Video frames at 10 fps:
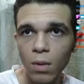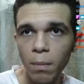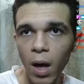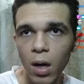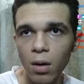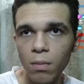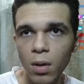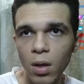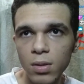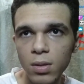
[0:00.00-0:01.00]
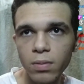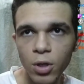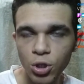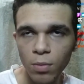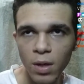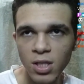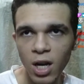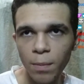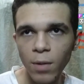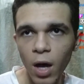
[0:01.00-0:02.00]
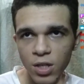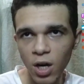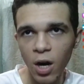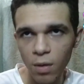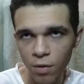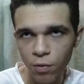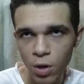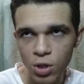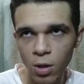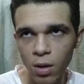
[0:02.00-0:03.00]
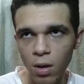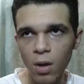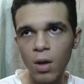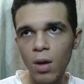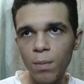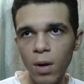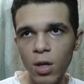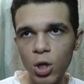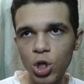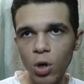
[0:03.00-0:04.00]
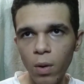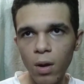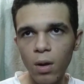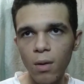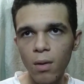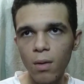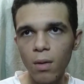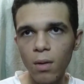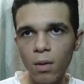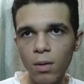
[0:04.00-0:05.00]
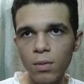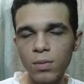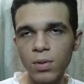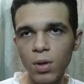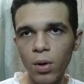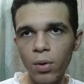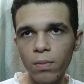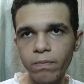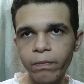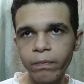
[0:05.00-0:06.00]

better because I showed my setup. Not entirely, unfortunately, but I did show it. So